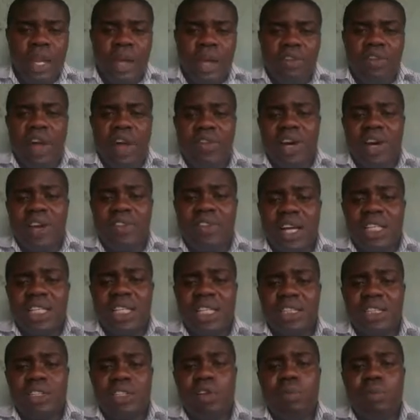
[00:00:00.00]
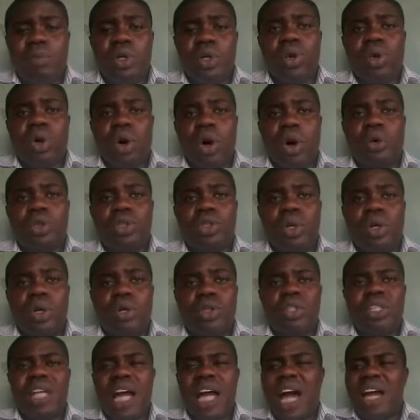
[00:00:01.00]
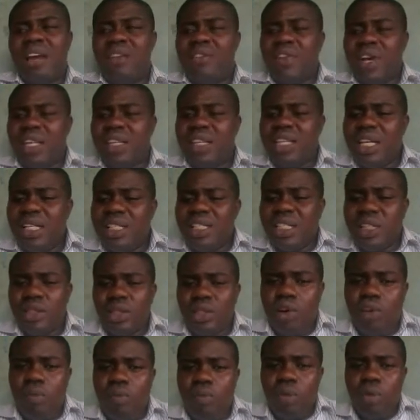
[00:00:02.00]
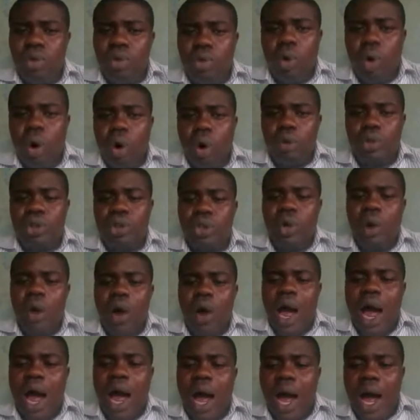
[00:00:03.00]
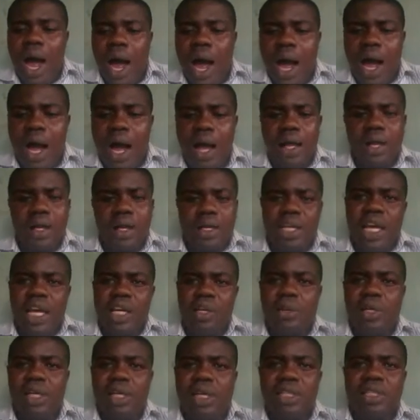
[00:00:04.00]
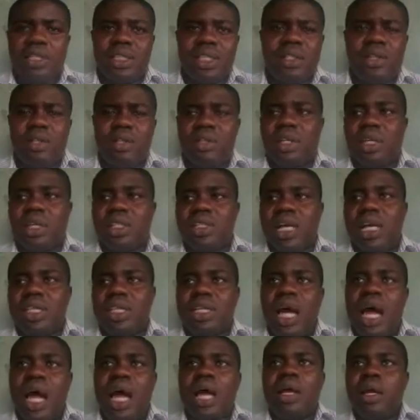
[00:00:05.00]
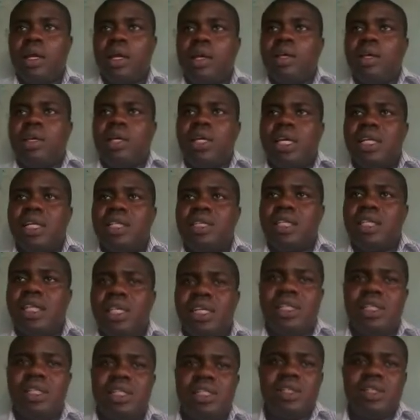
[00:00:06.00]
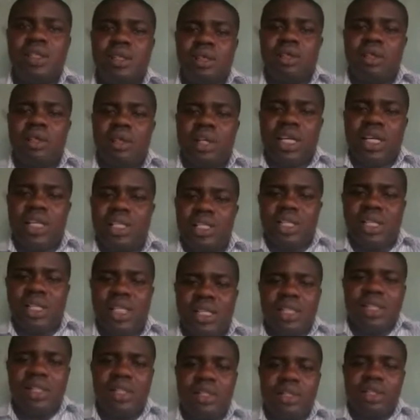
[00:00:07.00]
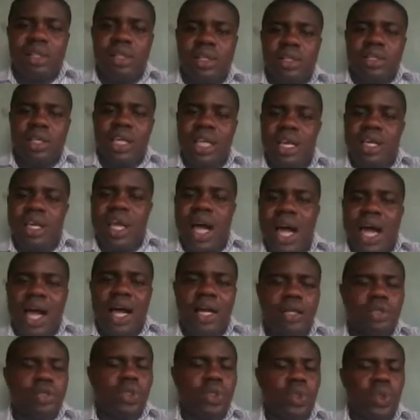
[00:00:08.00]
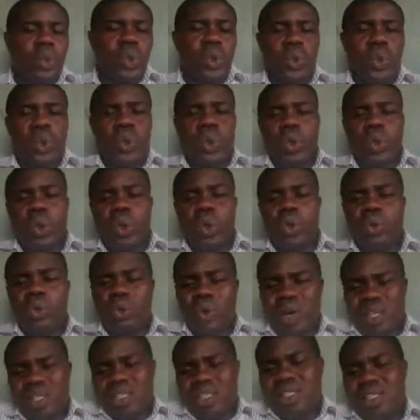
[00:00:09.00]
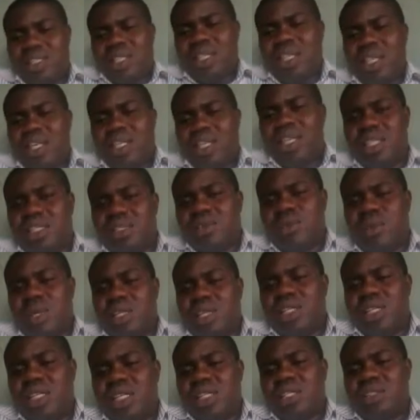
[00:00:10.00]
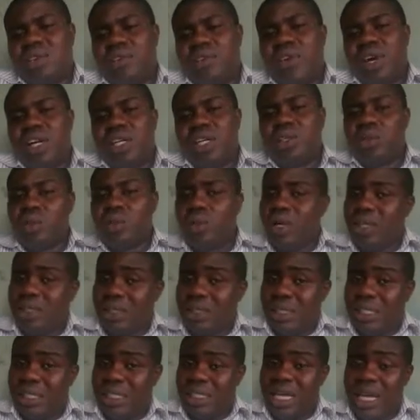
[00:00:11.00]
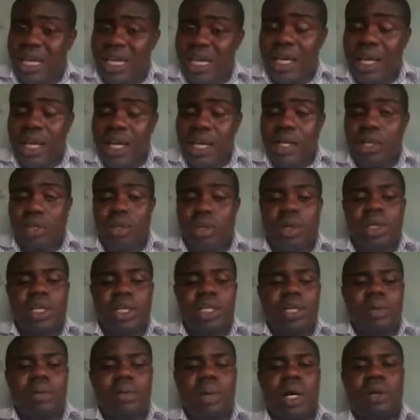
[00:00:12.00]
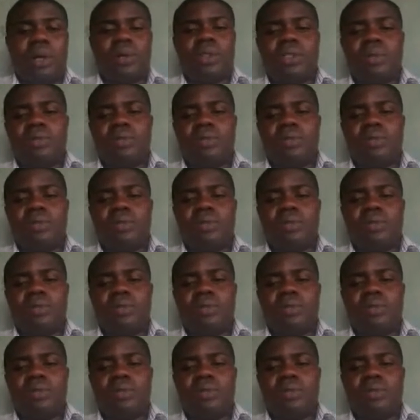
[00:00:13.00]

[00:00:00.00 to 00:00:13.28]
Five advantages of monoculture. You say advantages of monoculture are, then you list it. Don't just start, ah, it is, it is, they are, no. What is the it? What's the it referring to? What's the they talking about?